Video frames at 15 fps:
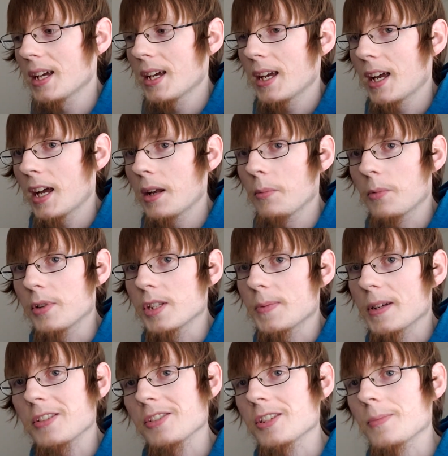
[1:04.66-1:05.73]
and 1
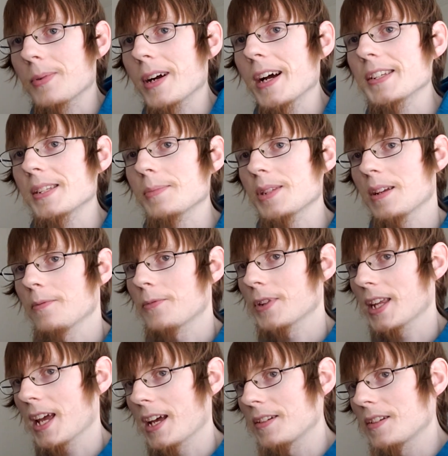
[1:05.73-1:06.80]
special surprise I'm saving for
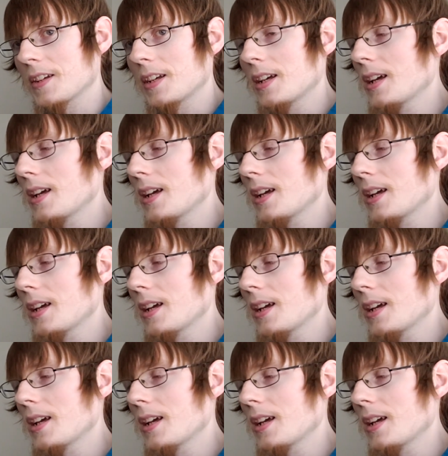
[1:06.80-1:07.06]
the end.